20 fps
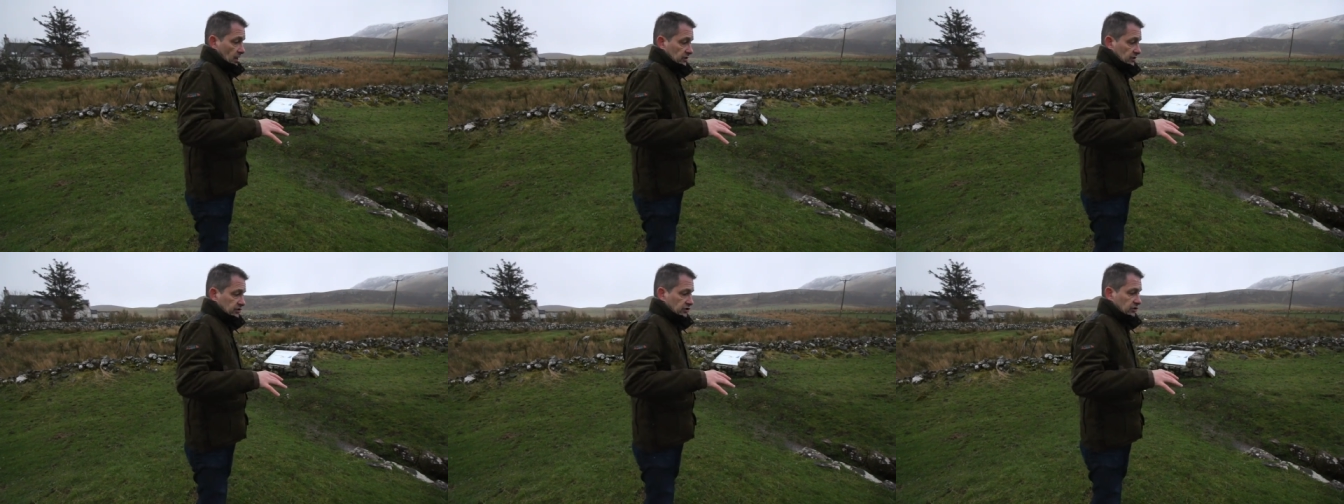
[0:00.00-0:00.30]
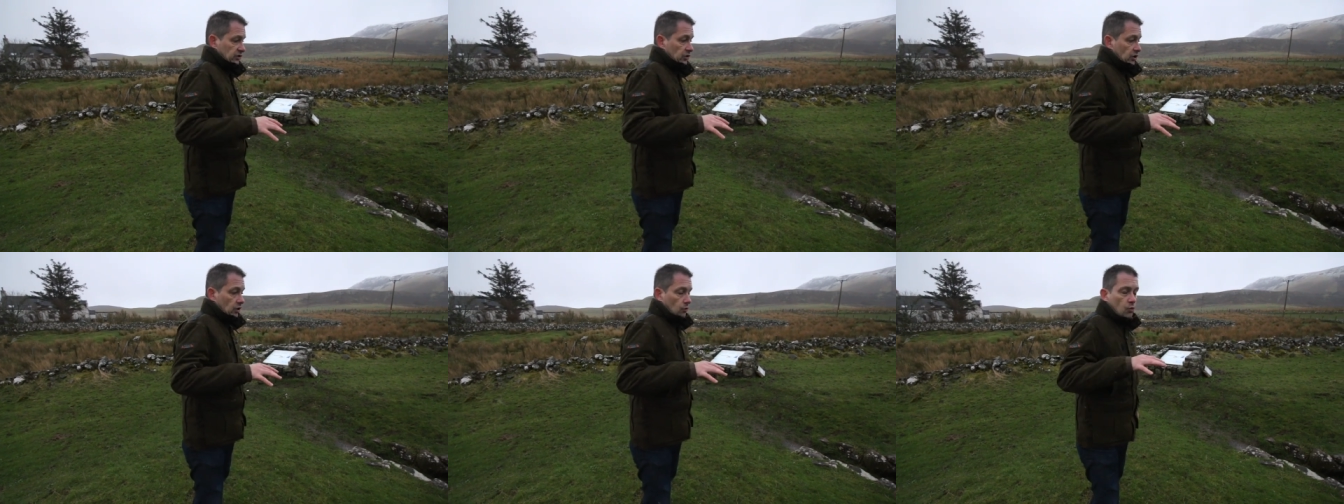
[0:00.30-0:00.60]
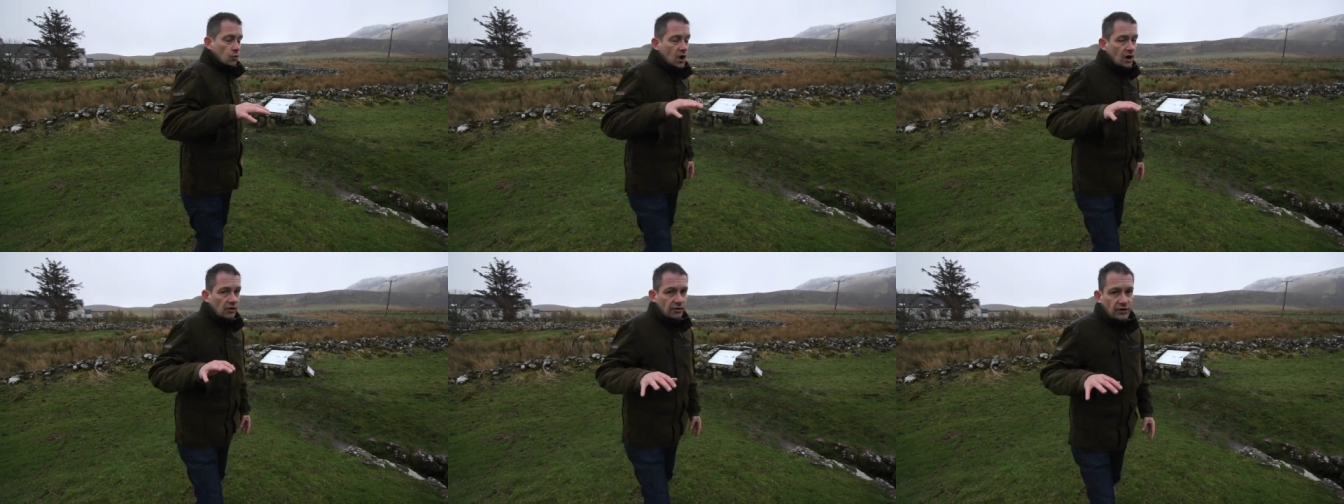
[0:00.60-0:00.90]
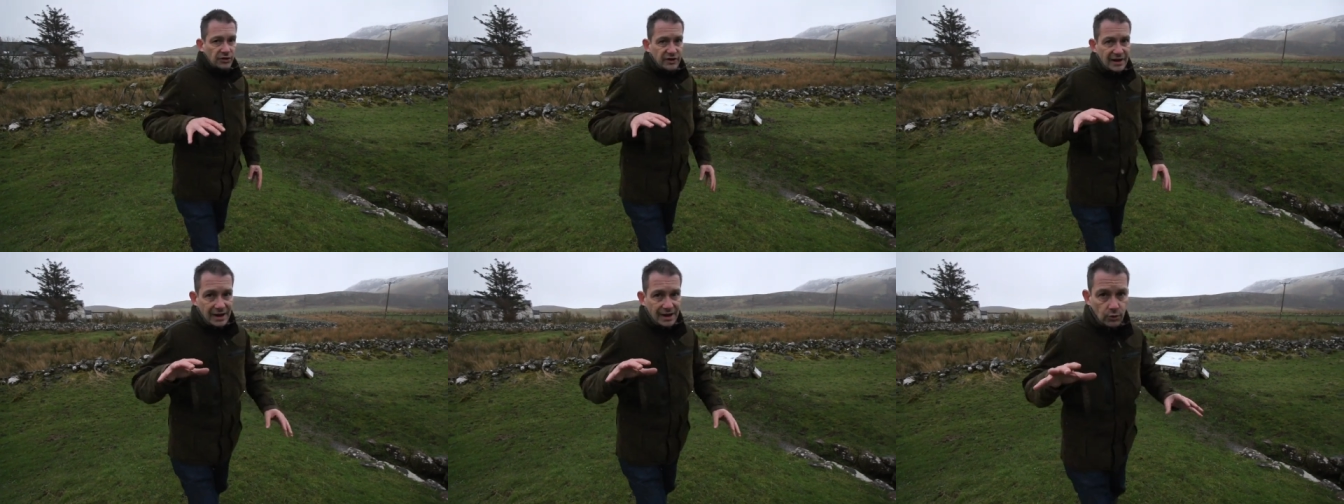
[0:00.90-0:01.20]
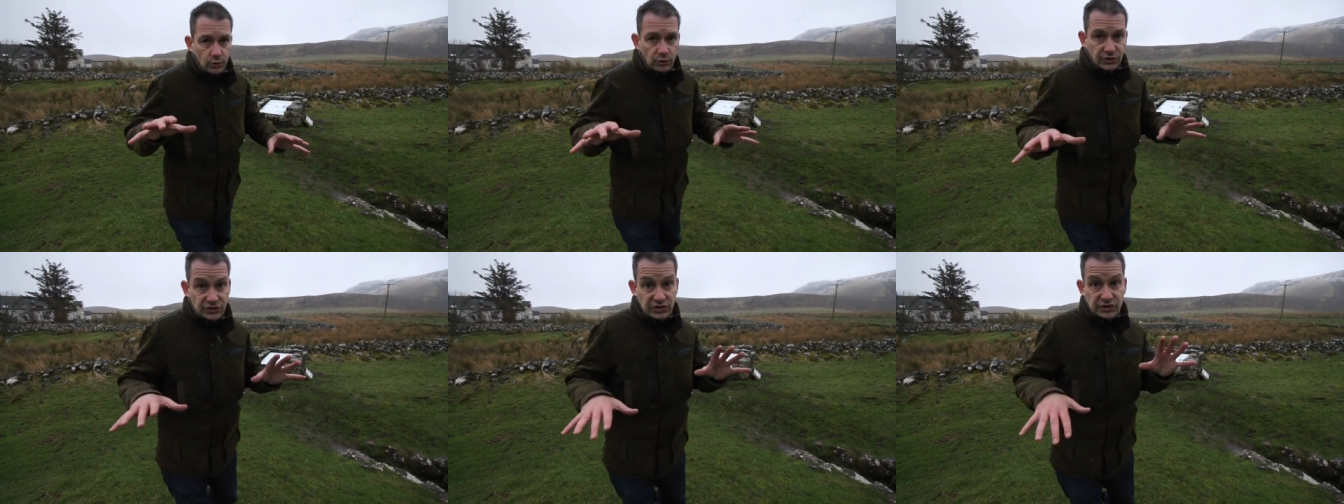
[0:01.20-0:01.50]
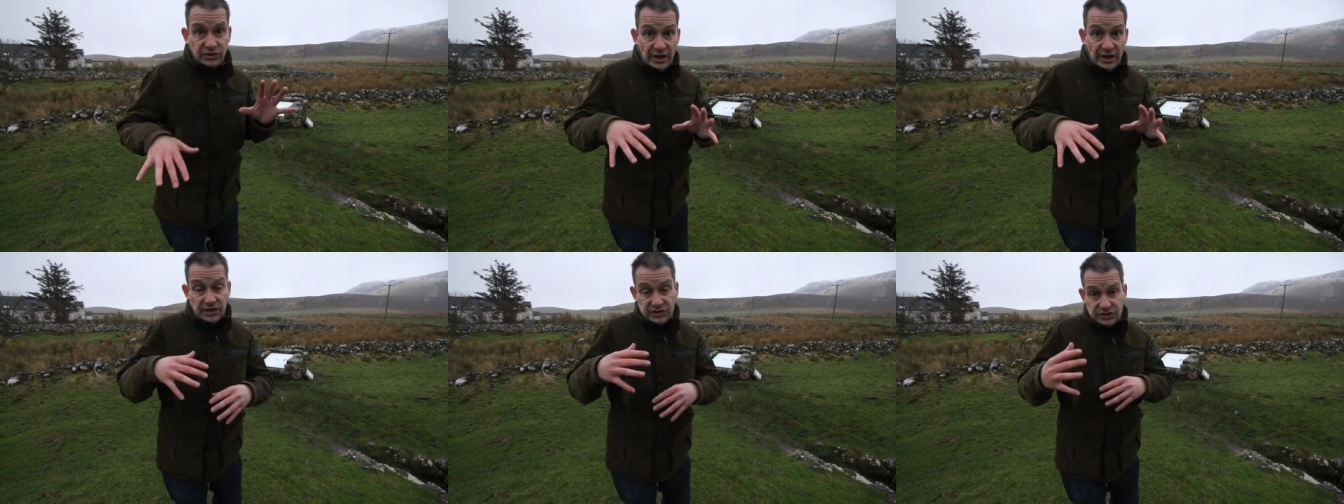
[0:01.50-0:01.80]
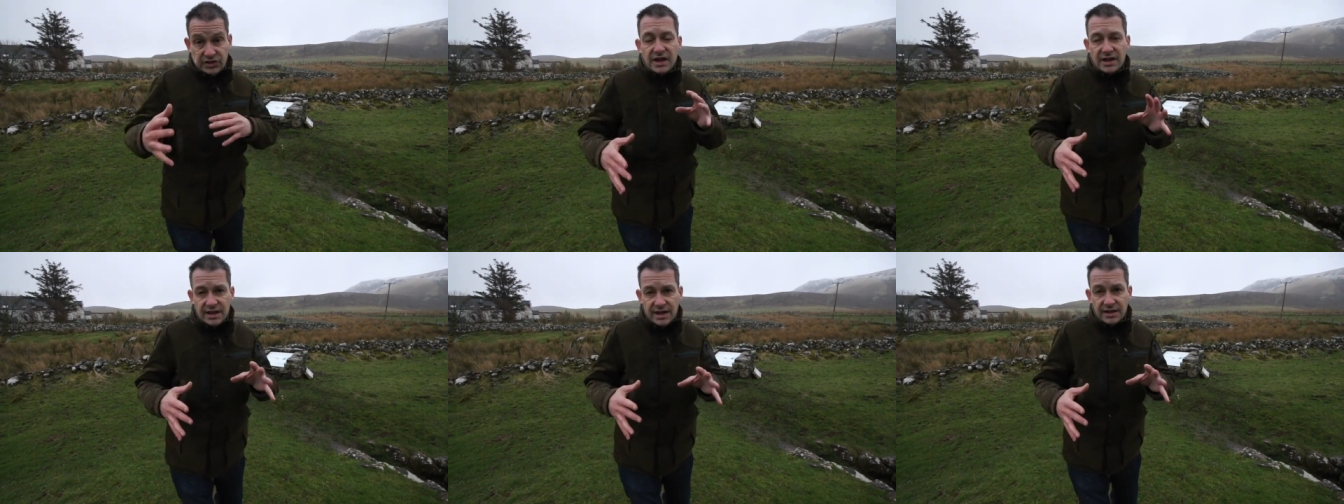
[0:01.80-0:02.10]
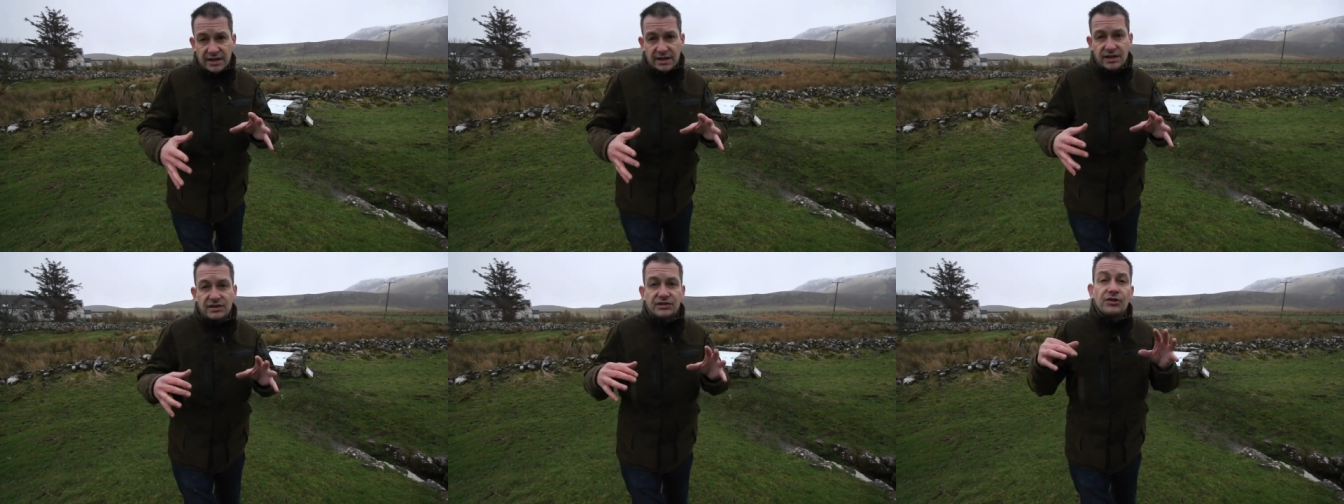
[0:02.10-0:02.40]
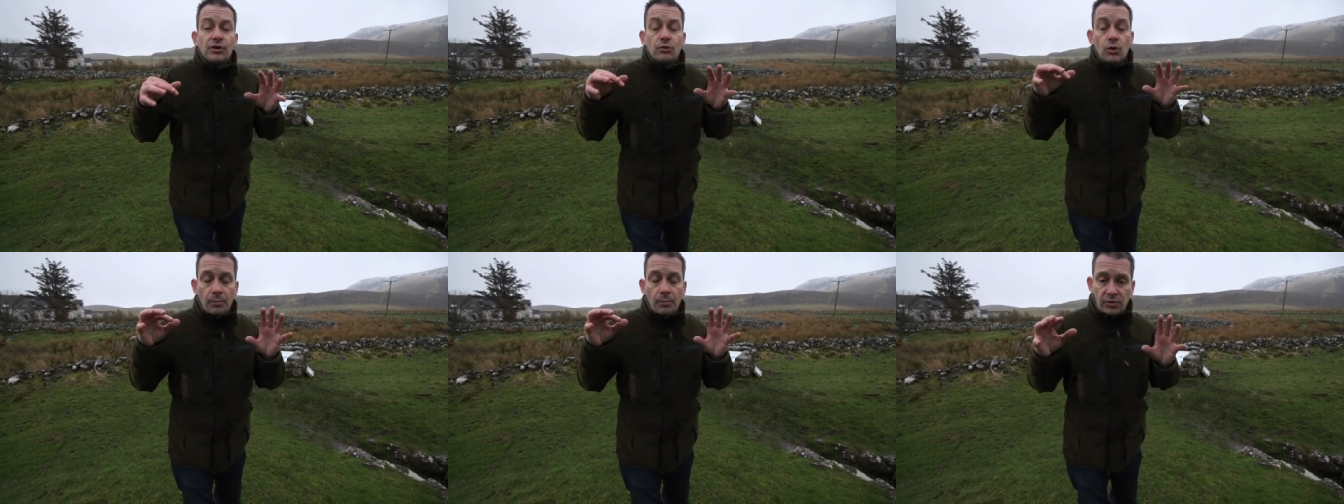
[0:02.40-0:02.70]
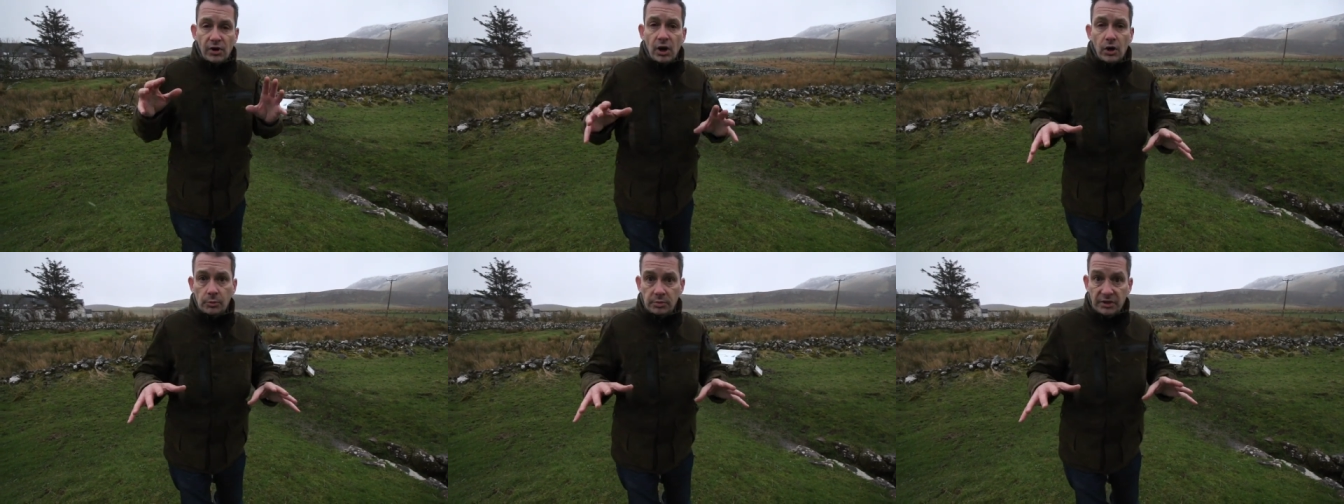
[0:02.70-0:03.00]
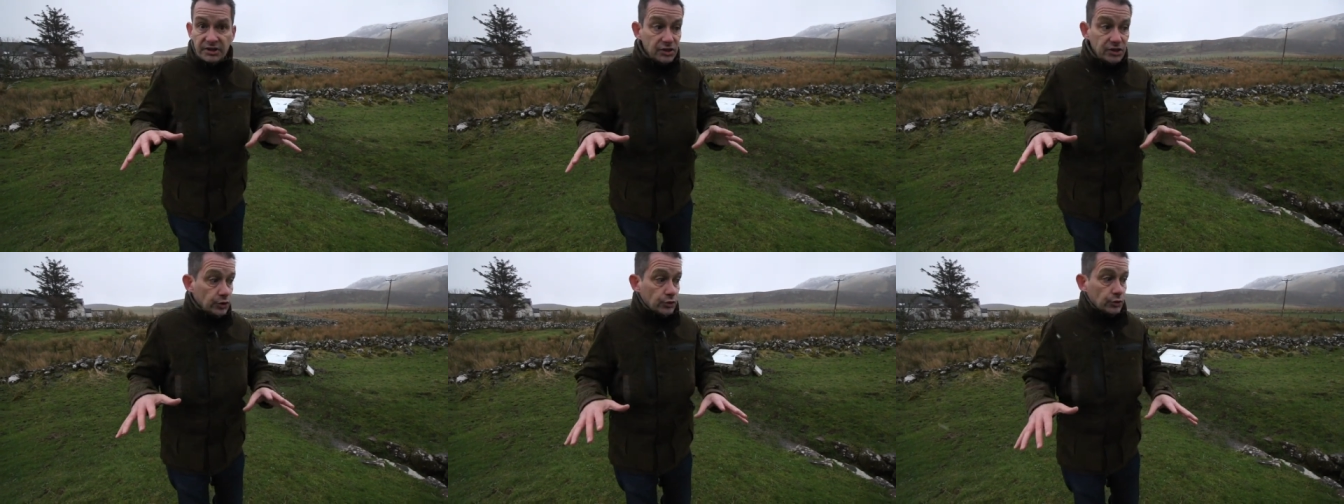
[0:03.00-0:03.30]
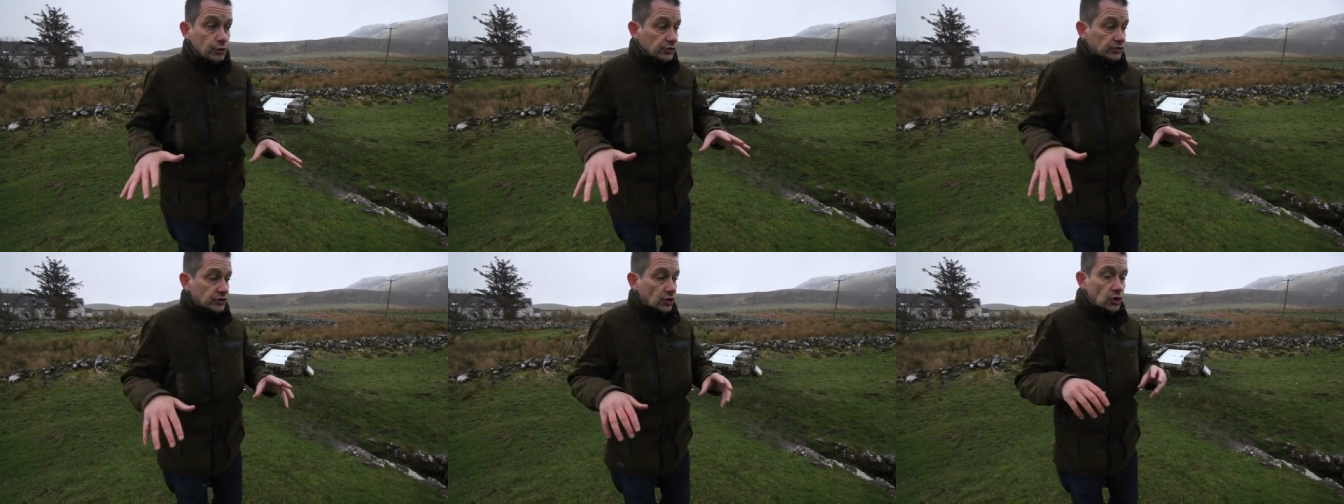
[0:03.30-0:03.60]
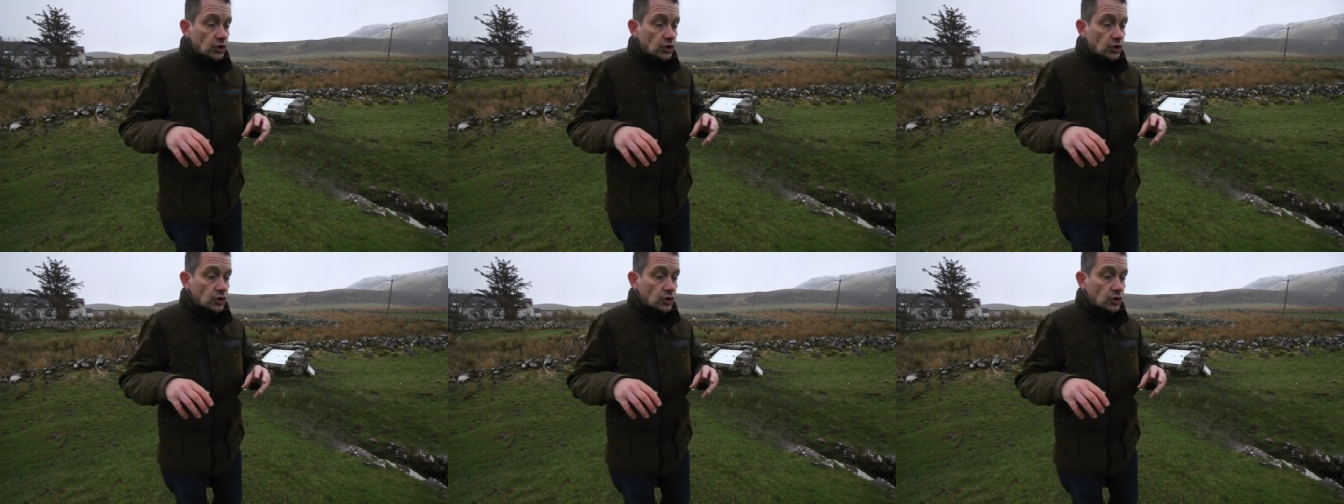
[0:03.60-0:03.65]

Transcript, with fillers: So what they're now saying is they were probably used